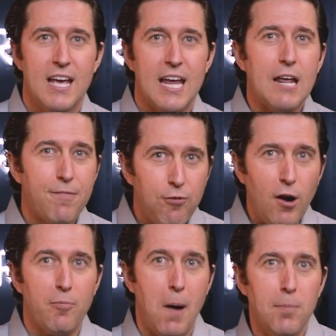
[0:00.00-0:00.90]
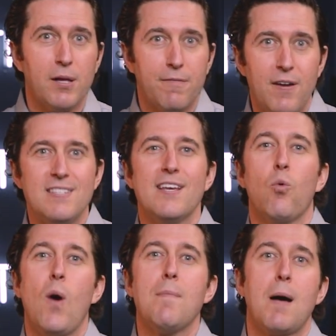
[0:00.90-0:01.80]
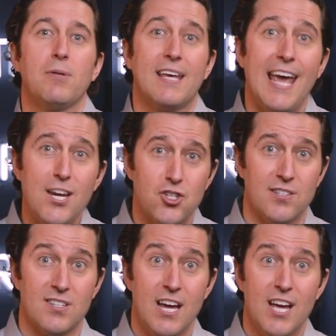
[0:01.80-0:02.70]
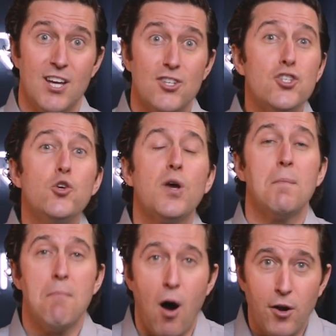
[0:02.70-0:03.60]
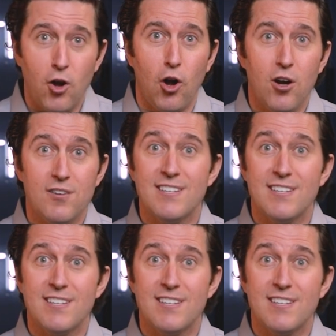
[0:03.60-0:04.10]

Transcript: in front of public-facing web applications so you can monitor,